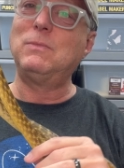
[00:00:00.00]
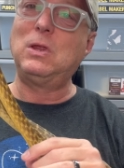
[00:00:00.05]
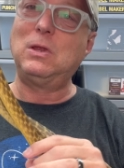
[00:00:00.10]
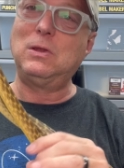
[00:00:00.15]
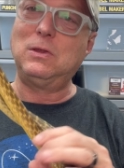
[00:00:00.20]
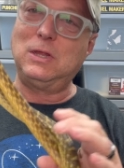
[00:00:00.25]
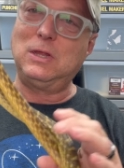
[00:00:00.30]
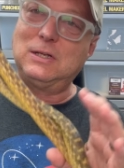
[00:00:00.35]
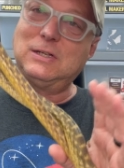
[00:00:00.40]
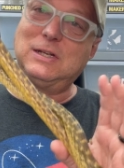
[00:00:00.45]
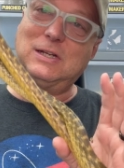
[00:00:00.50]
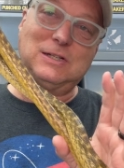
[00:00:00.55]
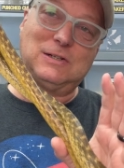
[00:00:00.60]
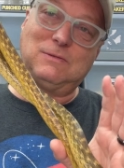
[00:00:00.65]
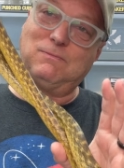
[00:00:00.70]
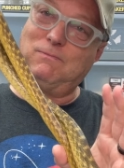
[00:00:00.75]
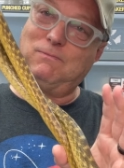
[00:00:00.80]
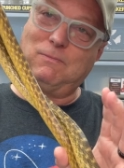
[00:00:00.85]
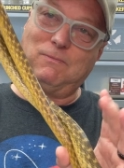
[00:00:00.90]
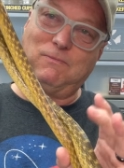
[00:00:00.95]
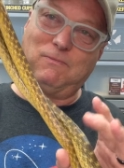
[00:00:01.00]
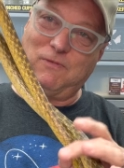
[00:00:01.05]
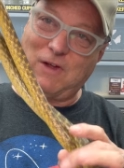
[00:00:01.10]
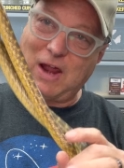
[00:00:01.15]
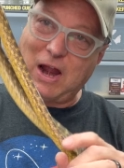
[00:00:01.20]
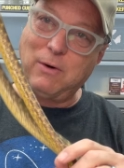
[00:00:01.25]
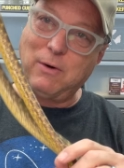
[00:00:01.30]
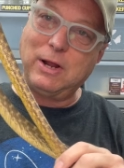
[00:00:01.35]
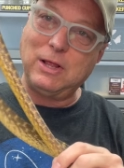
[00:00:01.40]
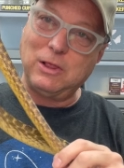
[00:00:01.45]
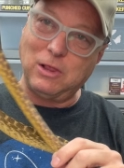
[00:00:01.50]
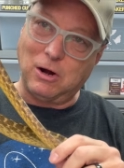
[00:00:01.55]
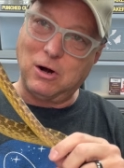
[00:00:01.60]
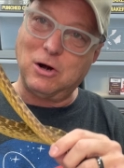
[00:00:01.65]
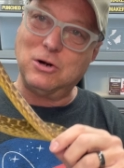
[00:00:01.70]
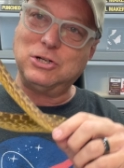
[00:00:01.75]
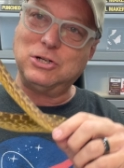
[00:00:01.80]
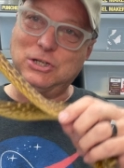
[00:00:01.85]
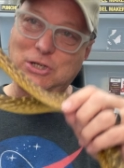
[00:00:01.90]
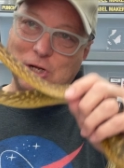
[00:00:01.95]
this is very
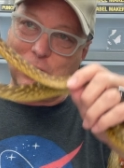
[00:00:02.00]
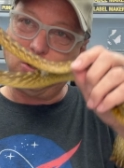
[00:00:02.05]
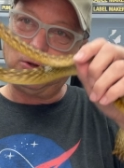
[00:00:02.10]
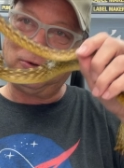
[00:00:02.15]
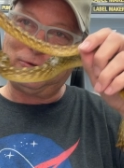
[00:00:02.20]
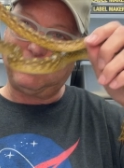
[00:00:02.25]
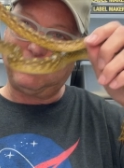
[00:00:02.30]
large adults